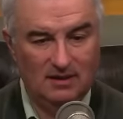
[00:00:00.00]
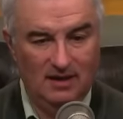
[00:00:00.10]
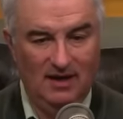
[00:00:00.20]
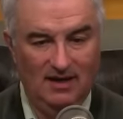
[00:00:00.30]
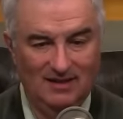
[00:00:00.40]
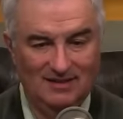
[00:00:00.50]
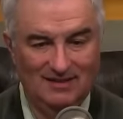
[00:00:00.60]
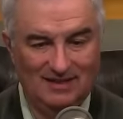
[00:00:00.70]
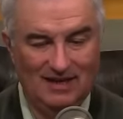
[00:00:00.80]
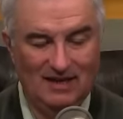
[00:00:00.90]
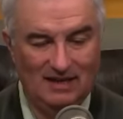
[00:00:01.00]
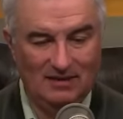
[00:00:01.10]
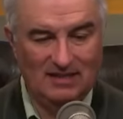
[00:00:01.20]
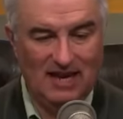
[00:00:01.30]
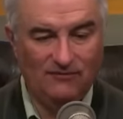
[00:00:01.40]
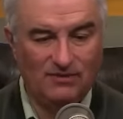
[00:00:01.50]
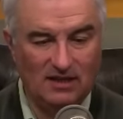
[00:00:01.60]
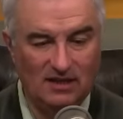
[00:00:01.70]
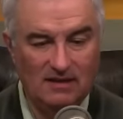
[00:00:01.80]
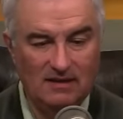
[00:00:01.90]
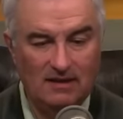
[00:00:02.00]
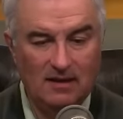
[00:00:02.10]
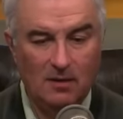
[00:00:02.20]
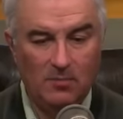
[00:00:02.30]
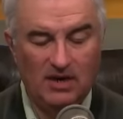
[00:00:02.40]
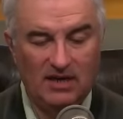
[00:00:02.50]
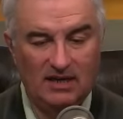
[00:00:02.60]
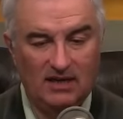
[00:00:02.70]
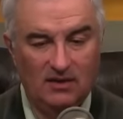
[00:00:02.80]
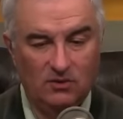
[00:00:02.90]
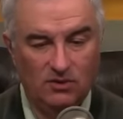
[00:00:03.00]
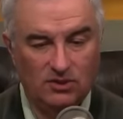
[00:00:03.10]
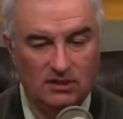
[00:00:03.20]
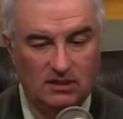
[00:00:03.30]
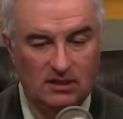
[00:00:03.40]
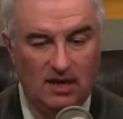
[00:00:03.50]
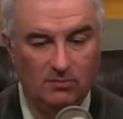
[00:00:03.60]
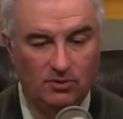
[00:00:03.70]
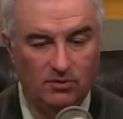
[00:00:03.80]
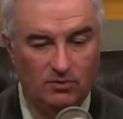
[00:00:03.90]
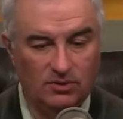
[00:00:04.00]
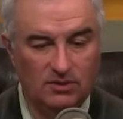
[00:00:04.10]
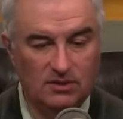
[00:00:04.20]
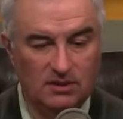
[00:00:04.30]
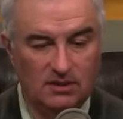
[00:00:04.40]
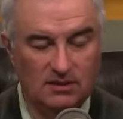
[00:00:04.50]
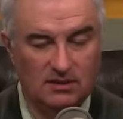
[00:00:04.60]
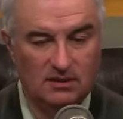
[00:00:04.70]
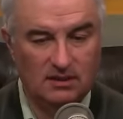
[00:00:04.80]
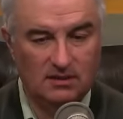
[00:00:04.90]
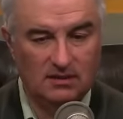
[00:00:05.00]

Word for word: yeah. two thousand nine, yeah, maybe. It's hefty. But uh, of course, the light blue is is uh,